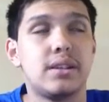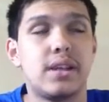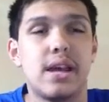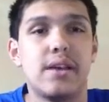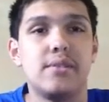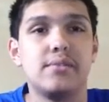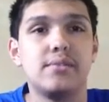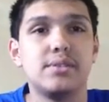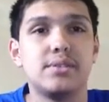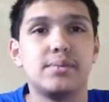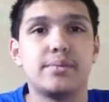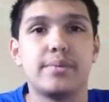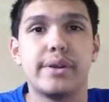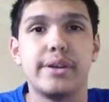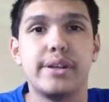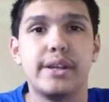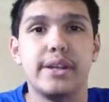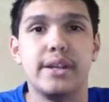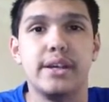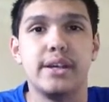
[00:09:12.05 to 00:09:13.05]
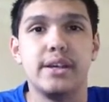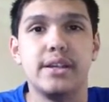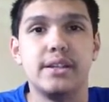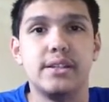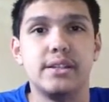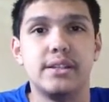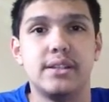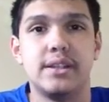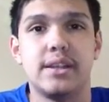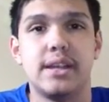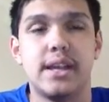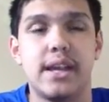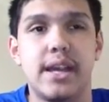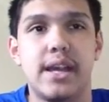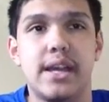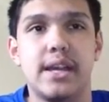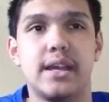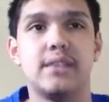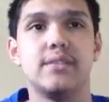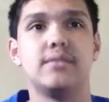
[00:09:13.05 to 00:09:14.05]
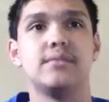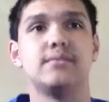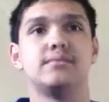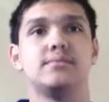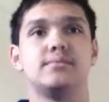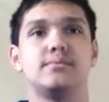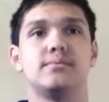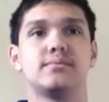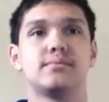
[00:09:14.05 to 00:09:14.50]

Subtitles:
yeah, it was pretty good. And